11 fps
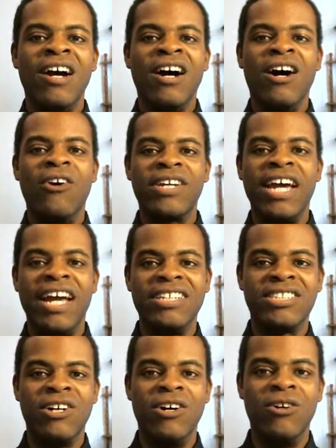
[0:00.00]
Okay,
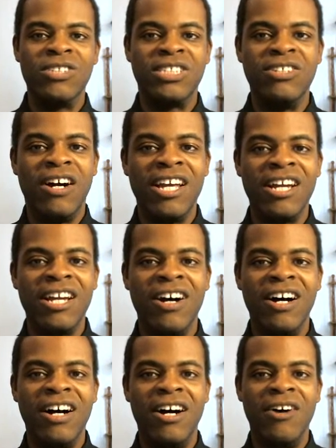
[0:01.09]
so starting
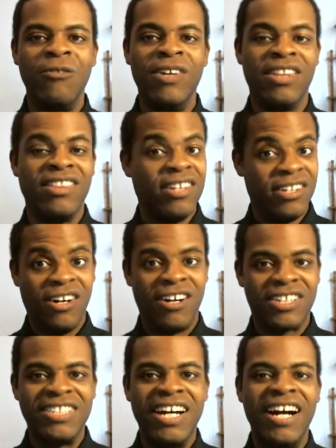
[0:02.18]
with the
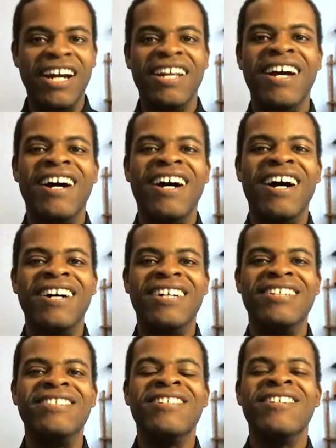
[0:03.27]
dark side,
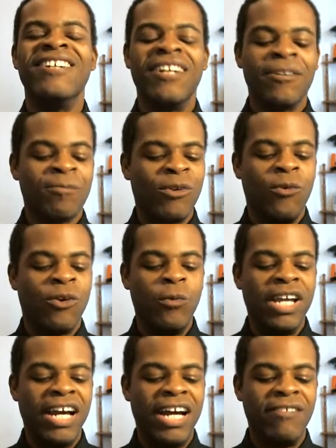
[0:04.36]

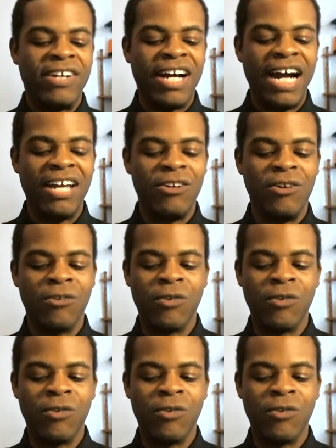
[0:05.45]
we have Kylo